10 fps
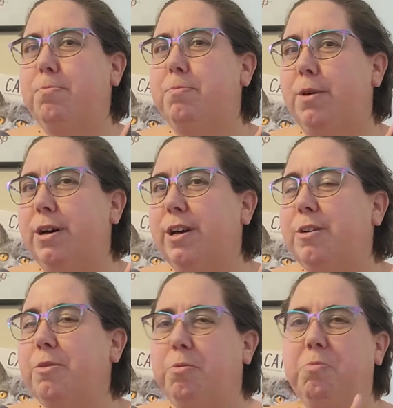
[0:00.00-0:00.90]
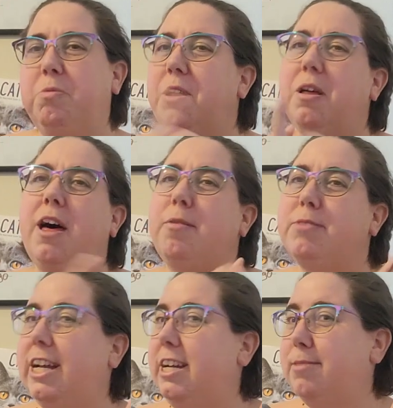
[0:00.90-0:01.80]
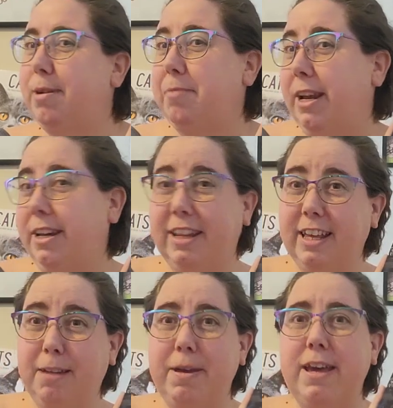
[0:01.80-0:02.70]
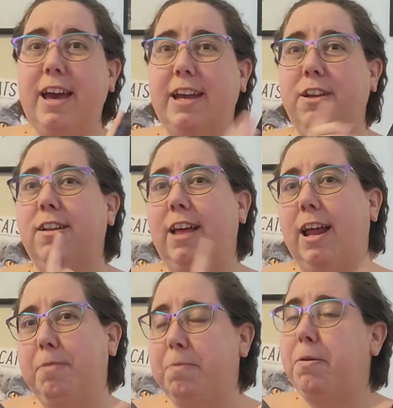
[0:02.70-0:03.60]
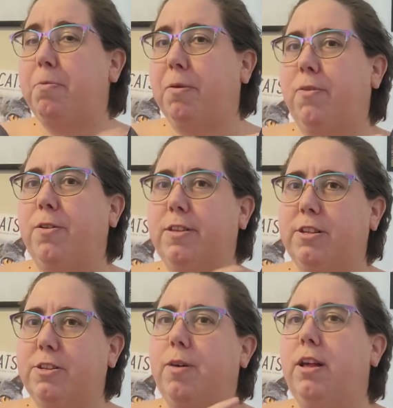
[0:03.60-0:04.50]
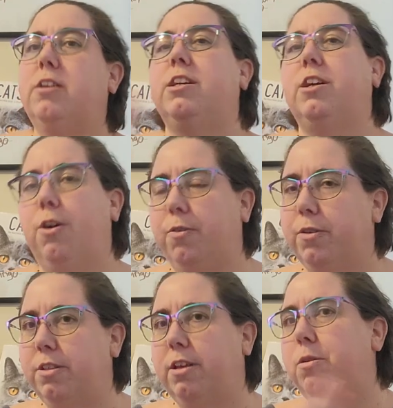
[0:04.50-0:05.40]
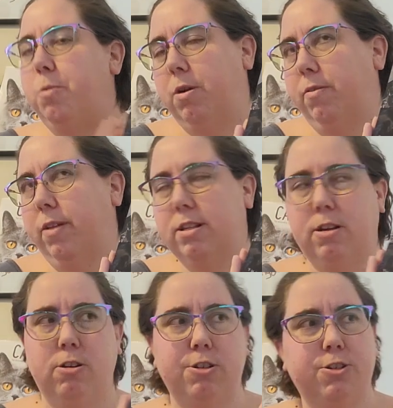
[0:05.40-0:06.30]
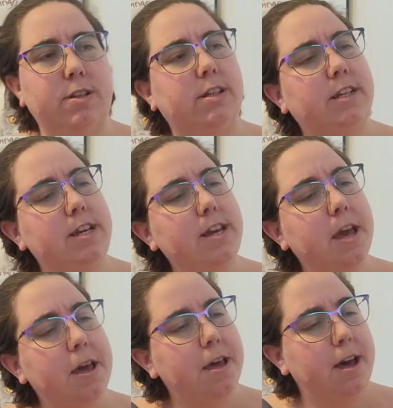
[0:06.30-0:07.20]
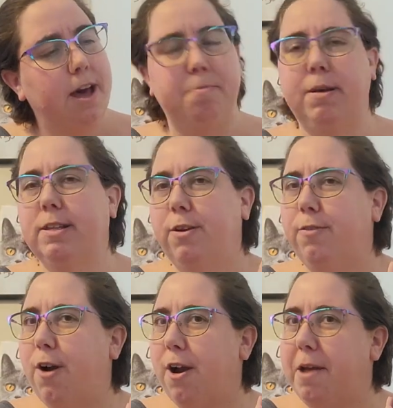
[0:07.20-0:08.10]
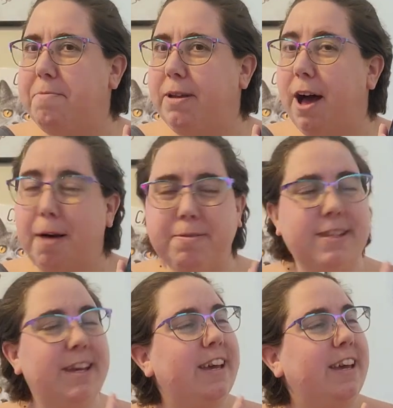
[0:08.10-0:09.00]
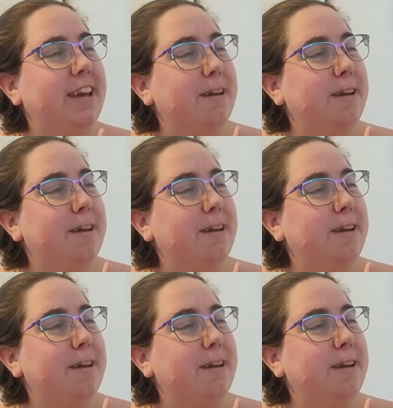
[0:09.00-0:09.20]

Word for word: book will help change my mind a little bit. I know a lot of people prefer this duology over the War of Lost Hearts trilogy, um, but so far I've been opposite.